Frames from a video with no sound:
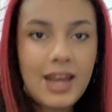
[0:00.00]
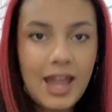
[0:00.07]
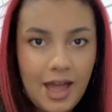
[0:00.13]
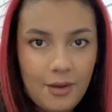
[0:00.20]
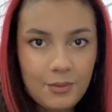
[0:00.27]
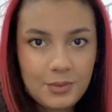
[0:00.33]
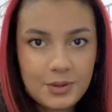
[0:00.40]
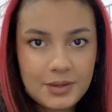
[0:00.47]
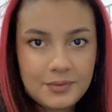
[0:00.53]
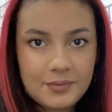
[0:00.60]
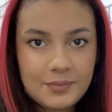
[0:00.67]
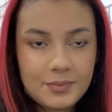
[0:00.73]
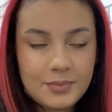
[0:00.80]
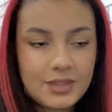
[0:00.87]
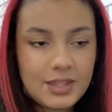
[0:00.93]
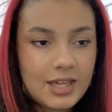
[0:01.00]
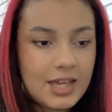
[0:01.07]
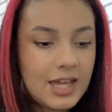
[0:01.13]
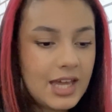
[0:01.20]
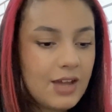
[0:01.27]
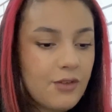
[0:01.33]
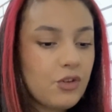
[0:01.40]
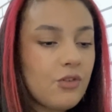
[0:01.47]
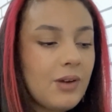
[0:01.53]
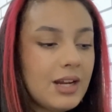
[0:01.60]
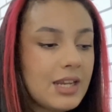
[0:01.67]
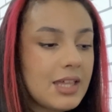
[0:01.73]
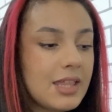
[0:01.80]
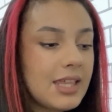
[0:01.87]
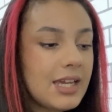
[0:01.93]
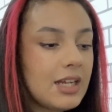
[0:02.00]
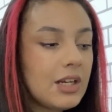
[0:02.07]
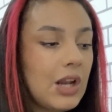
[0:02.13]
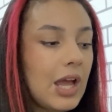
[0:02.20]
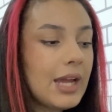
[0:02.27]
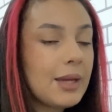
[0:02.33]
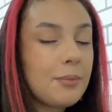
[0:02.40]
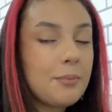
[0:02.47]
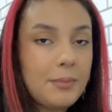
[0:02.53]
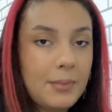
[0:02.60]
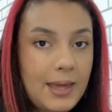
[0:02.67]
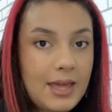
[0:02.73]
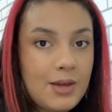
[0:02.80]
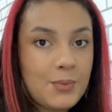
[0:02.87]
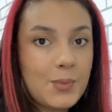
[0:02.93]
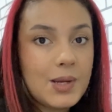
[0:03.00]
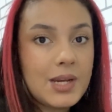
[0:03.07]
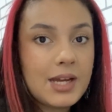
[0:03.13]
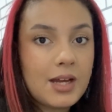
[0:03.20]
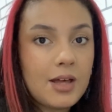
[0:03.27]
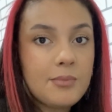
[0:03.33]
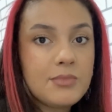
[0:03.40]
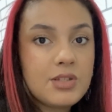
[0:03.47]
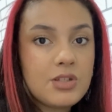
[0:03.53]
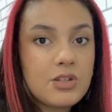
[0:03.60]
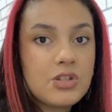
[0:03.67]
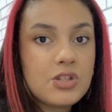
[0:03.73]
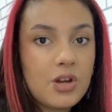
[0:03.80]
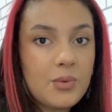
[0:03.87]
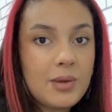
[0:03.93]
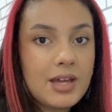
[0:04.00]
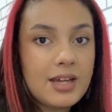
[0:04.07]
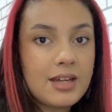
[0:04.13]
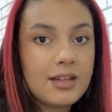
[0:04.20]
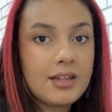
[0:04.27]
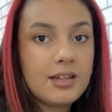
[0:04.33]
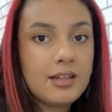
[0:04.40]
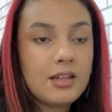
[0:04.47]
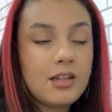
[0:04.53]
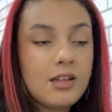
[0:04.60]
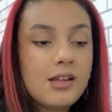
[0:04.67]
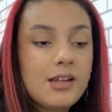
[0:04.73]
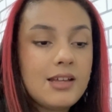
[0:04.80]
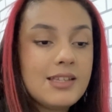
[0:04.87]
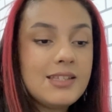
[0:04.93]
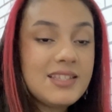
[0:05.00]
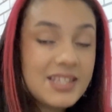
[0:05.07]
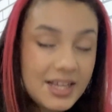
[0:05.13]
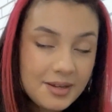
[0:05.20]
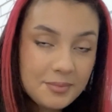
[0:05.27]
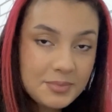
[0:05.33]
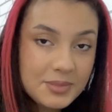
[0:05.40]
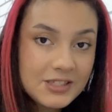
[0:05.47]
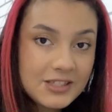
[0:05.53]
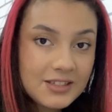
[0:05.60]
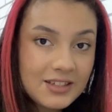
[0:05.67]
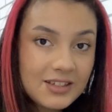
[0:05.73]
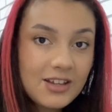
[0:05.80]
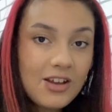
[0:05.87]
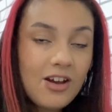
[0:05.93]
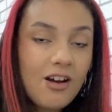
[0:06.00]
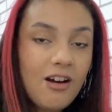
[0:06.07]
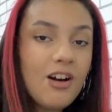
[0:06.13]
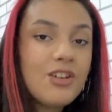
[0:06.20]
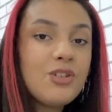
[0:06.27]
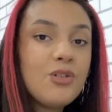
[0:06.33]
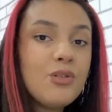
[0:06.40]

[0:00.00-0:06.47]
Now, If you're anything like me when it comes to sewing, zips are